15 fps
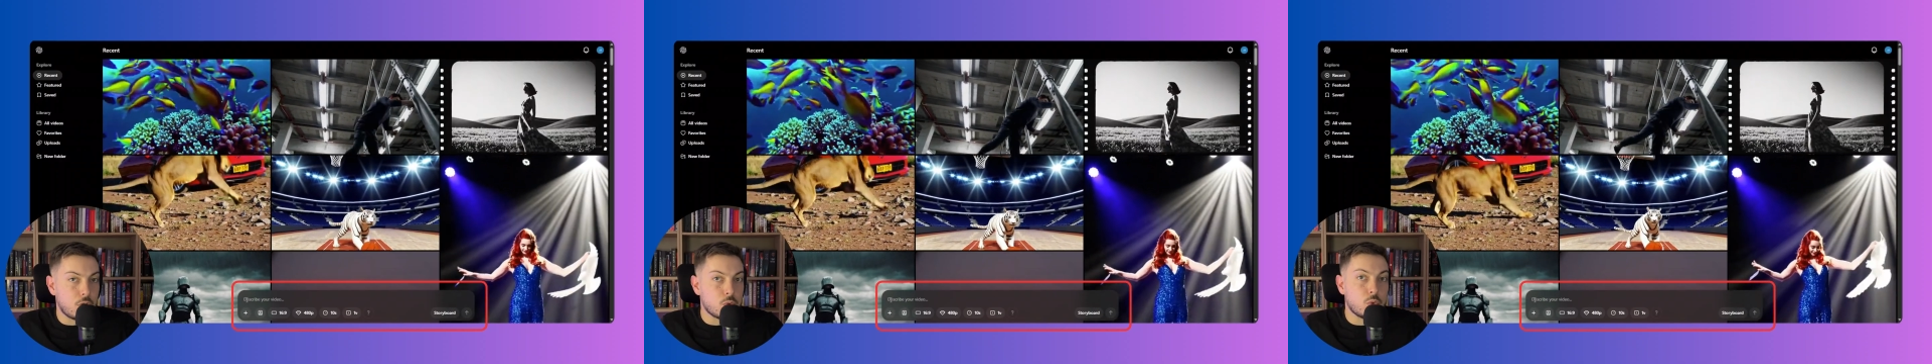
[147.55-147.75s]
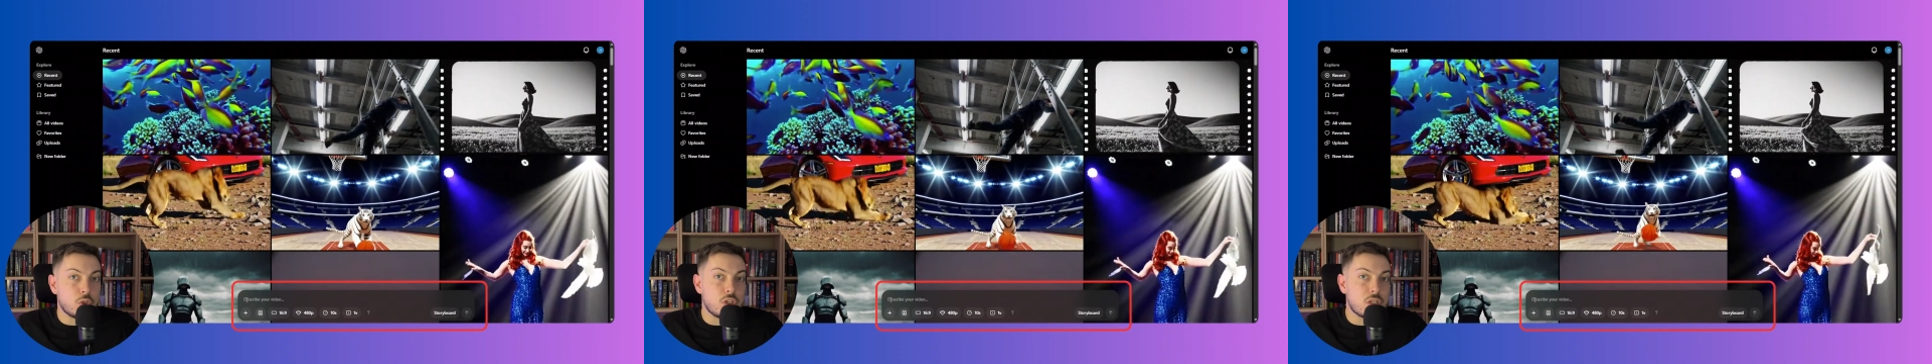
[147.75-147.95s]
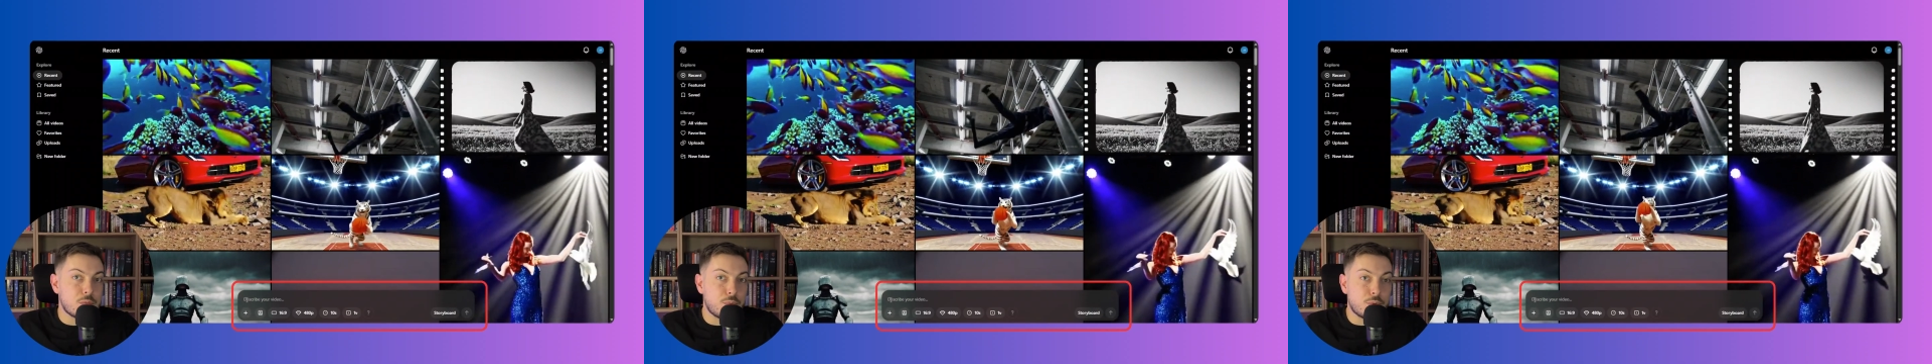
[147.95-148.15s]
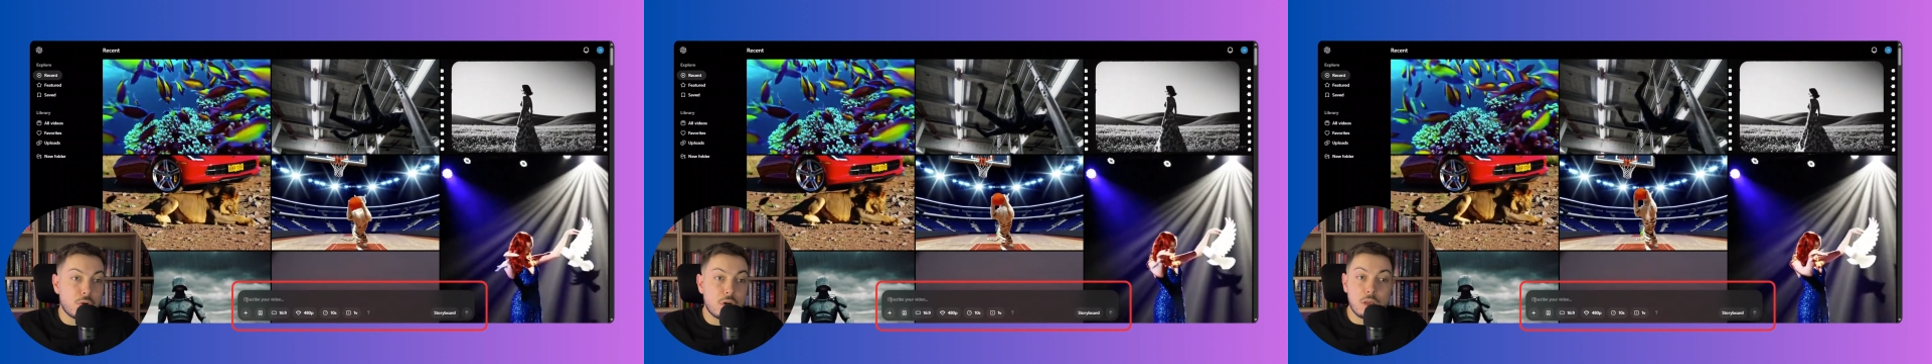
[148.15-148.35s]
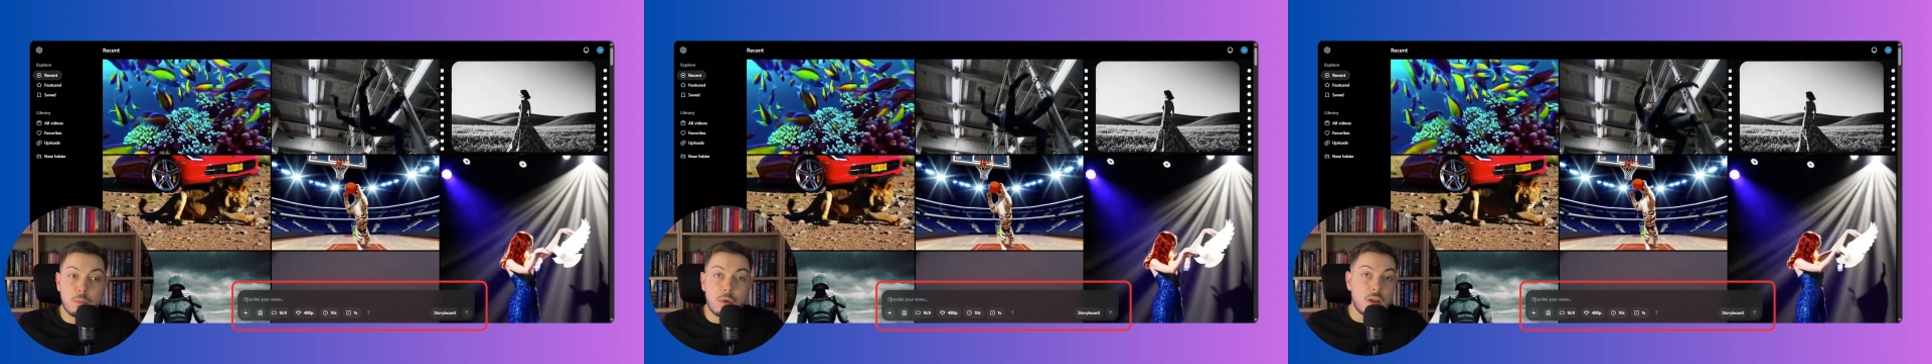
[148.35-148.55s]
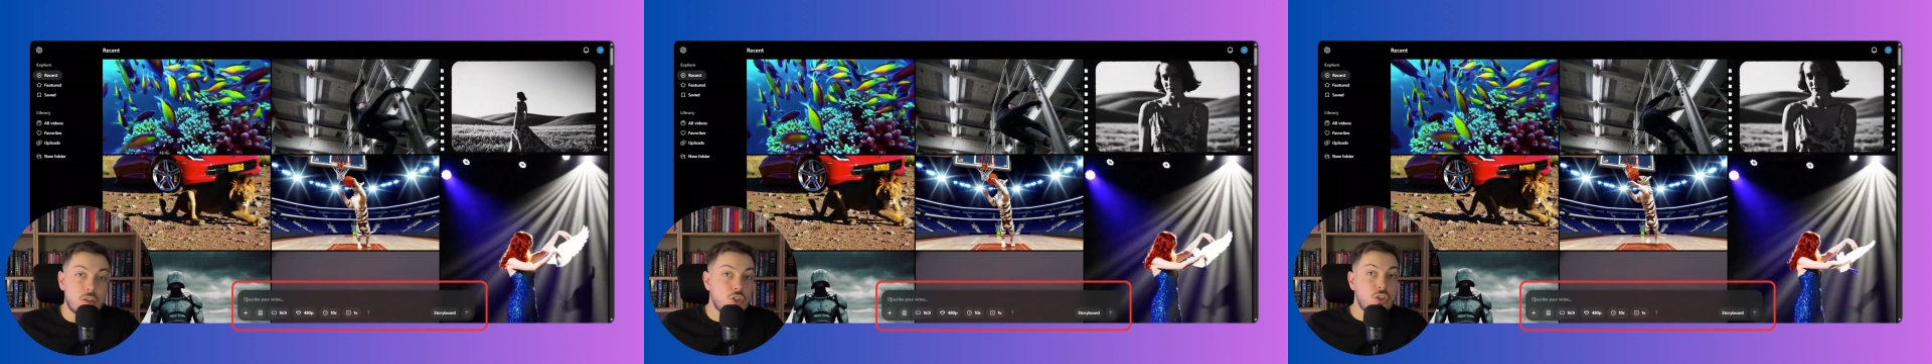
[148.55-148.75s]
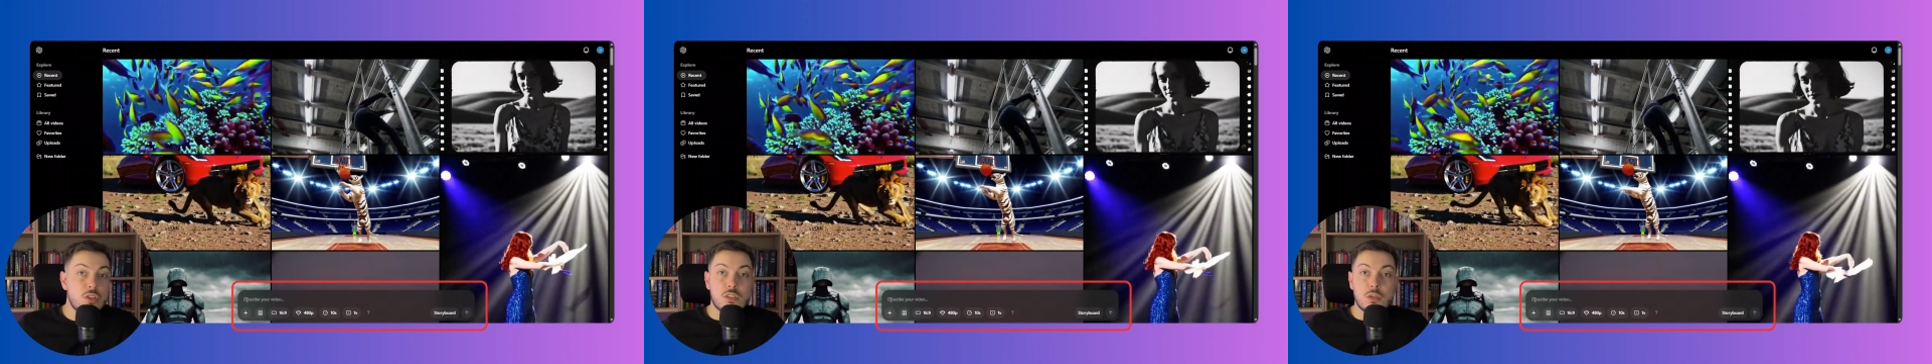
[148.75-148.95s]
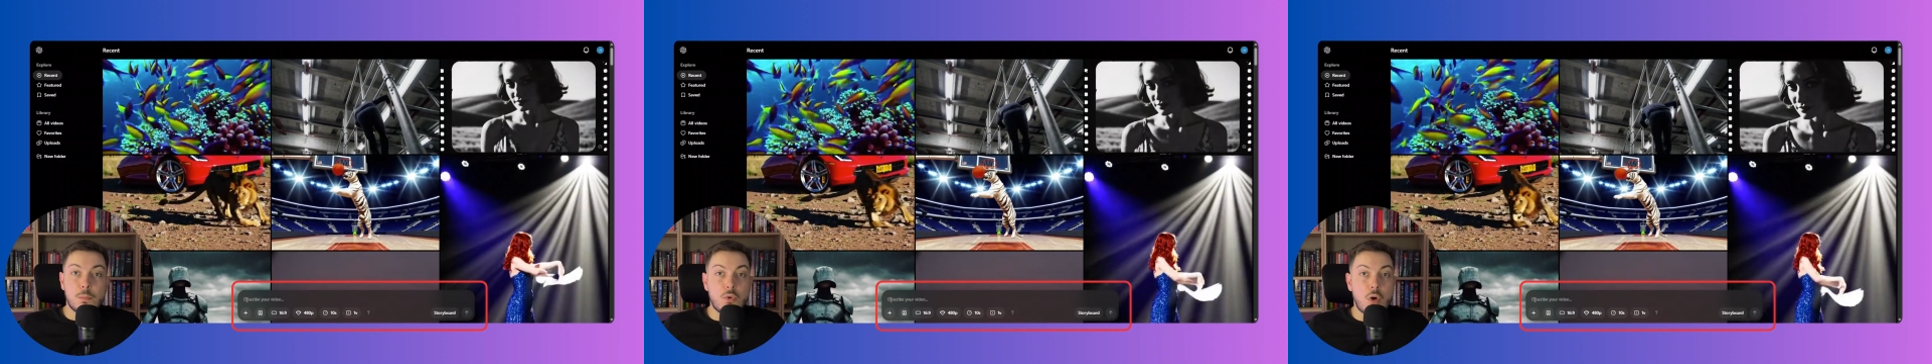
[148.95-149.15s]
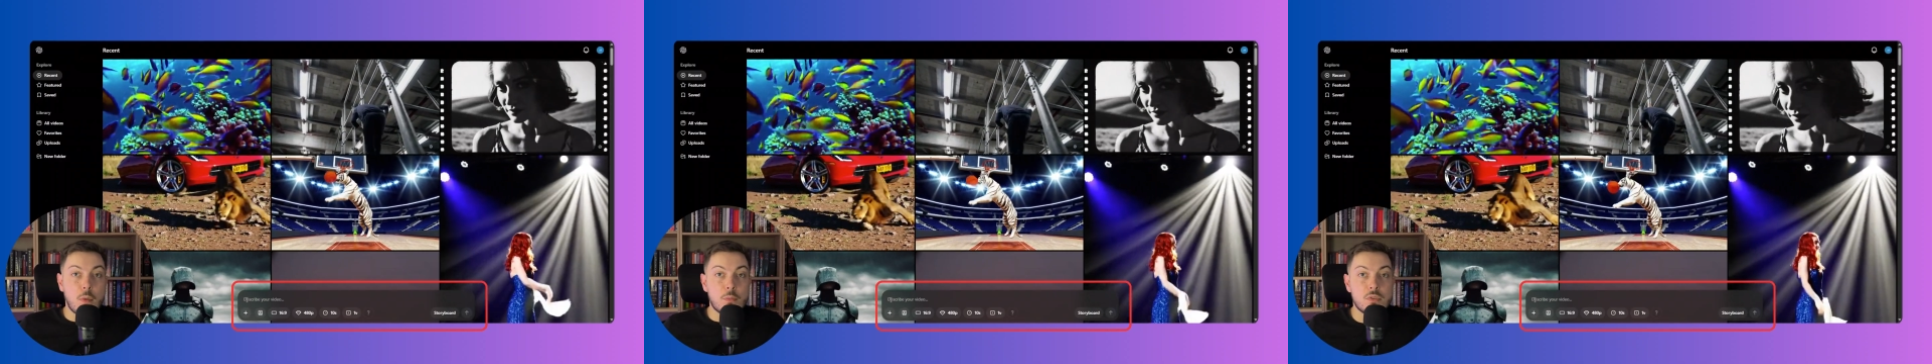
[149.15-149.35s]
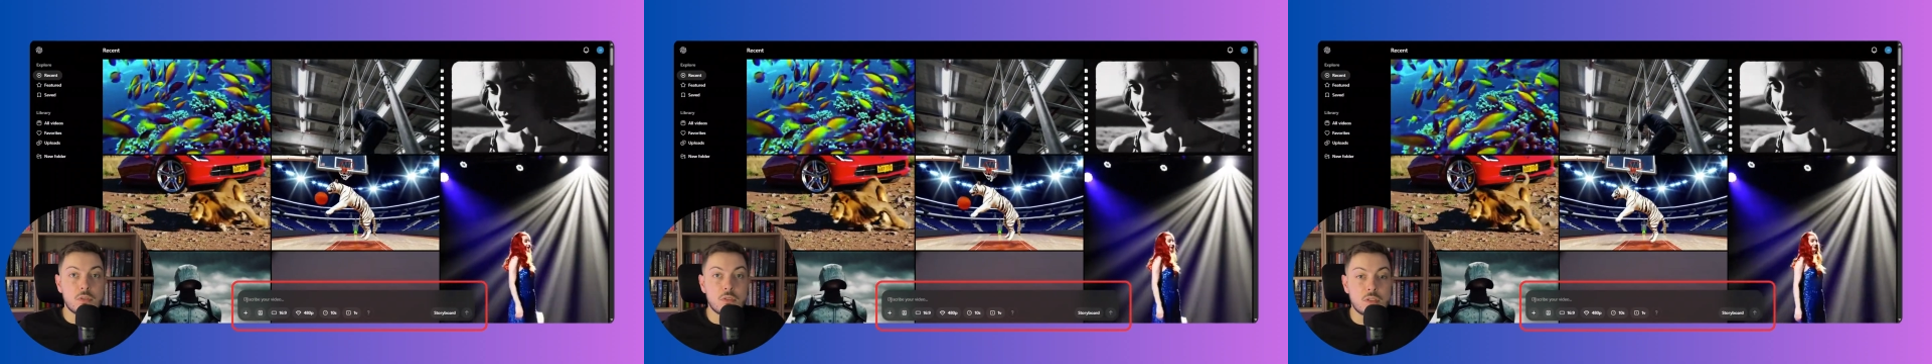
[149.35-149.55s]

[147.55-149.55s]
which is pretty much just a prompt.